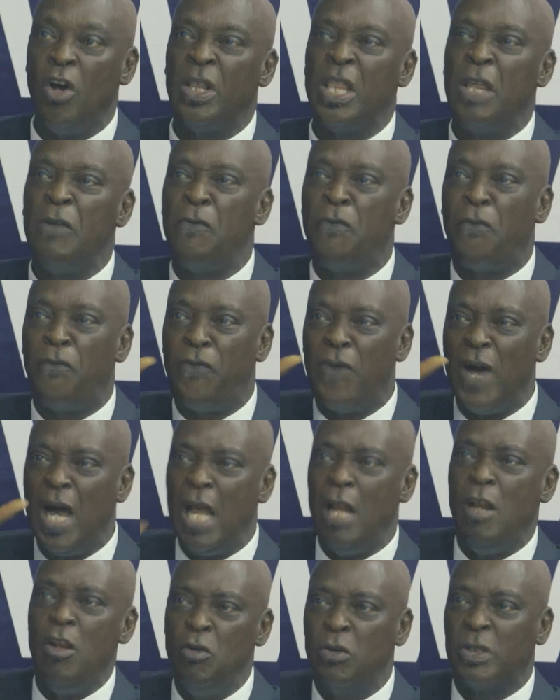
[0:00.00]
the
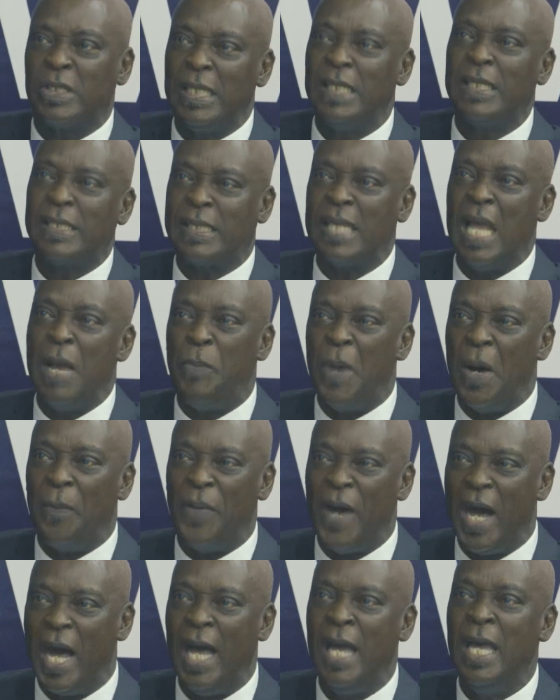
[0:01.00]
value system,
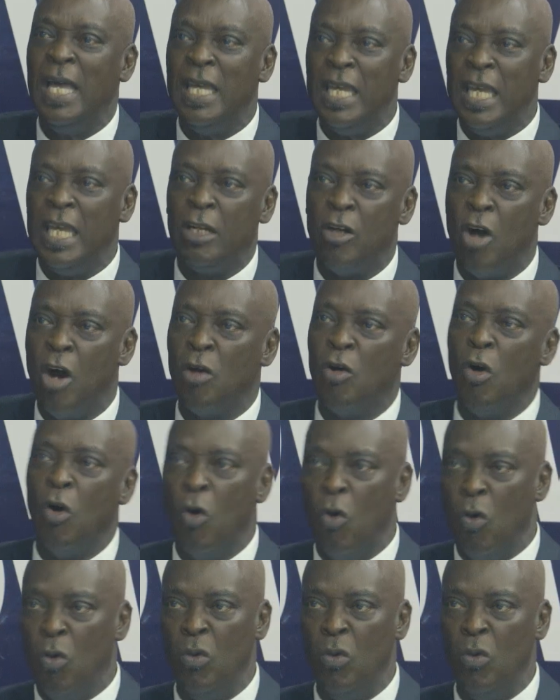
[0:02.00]
Papa, he don't go.